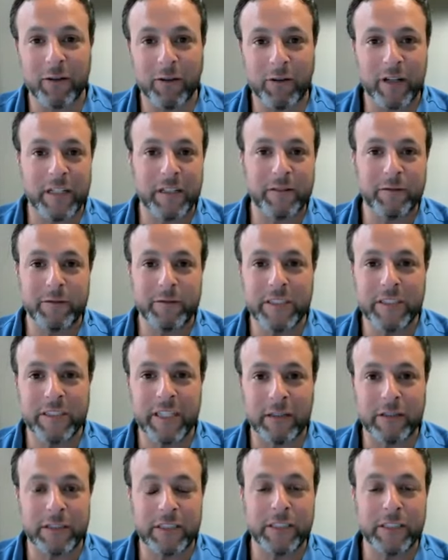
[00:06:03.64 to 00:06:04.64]
Corey, reach
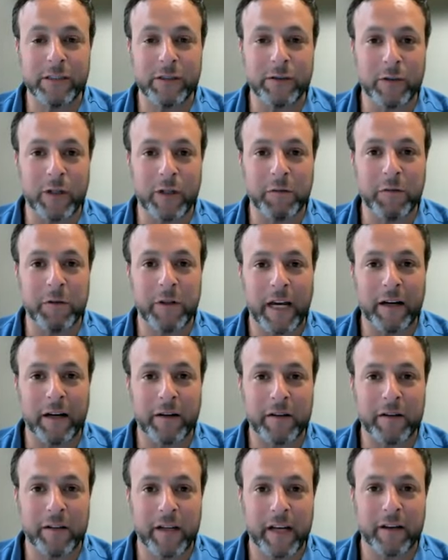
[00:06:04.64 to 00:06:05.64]
out to you?
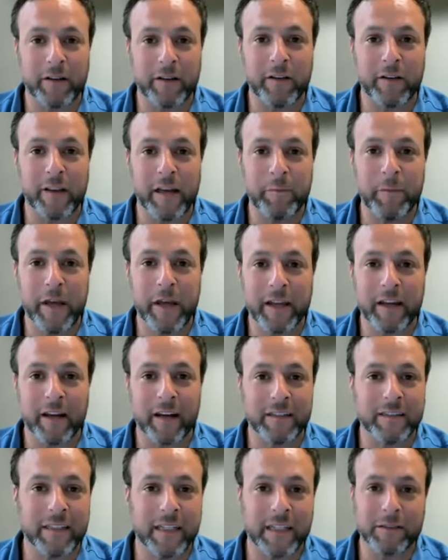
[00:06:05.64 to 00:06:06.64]
How do they make
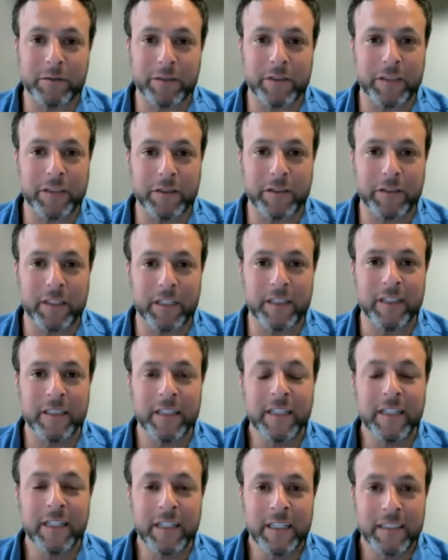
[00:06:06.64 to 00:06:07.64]
contact with you
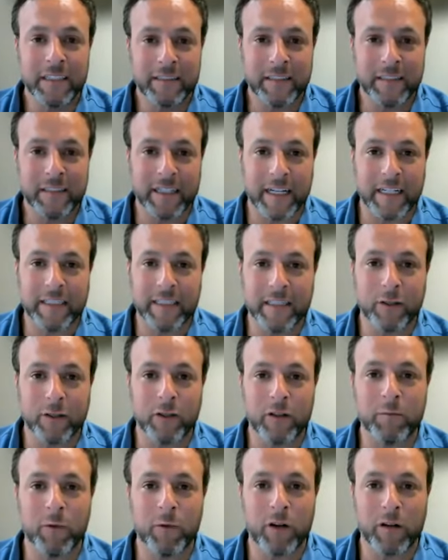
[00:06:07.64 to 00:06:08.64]
to kind of
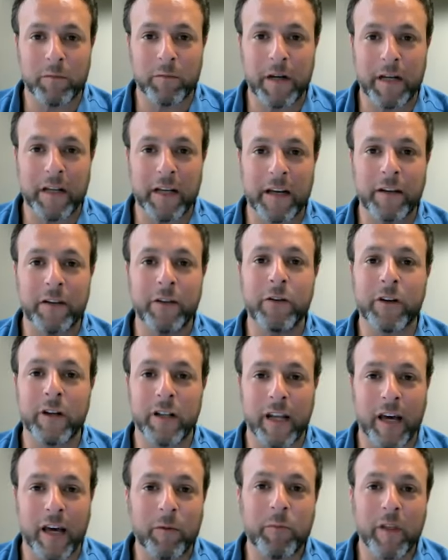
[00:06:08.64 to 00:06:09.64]
learn more about how you could
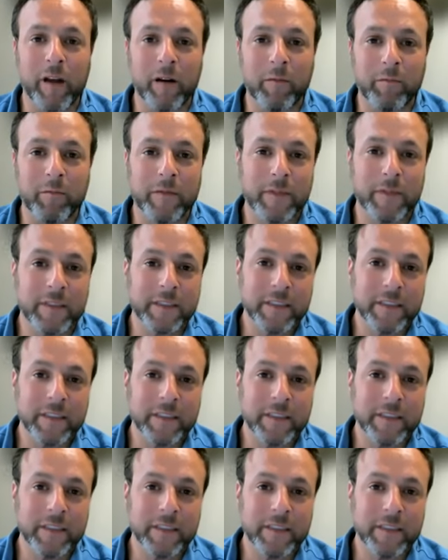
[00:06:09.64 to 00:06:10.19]
help them?